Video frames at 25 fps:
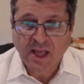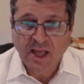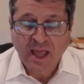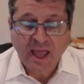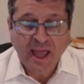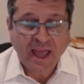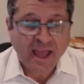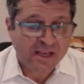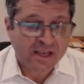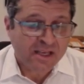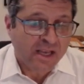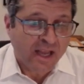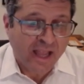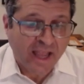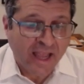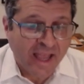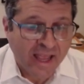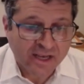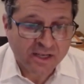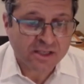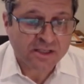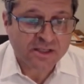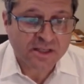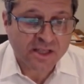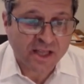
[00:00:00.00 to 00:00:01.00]
and
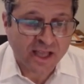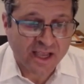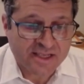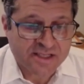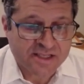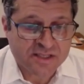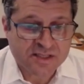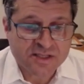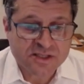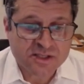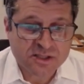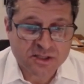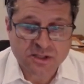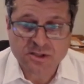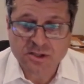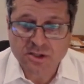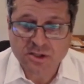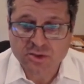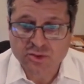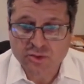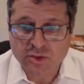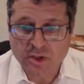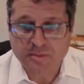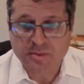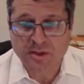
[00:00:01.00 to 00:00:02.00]
a license to
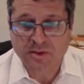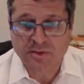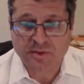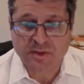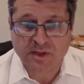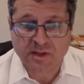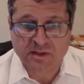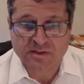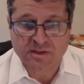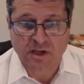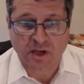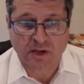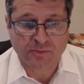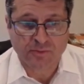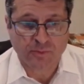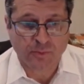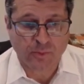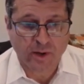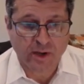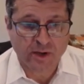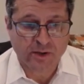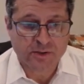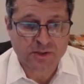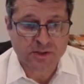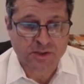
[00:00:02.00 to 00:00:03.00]
distribute the
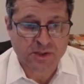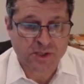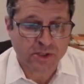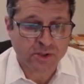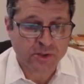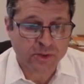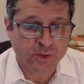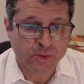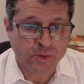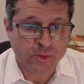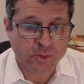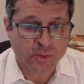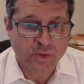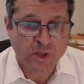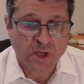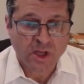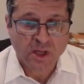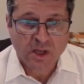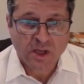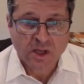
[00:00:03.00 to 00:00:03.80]
software to